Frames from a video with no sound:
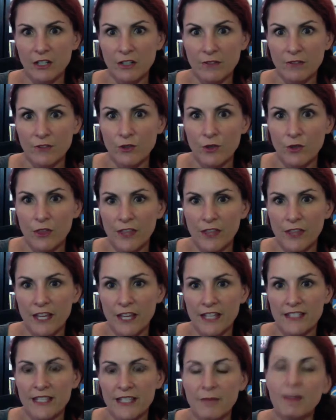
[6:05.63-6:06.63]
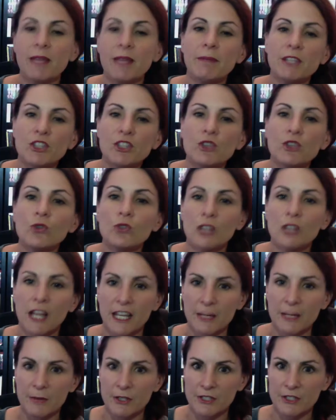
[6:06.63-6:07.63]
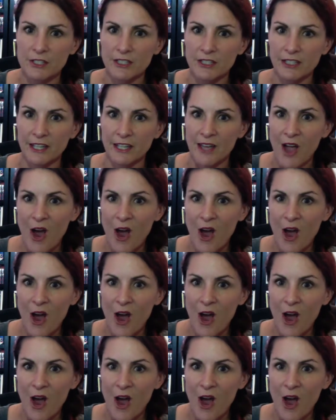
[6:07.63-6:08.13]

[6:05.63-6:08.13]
a few things that maybe you like personally,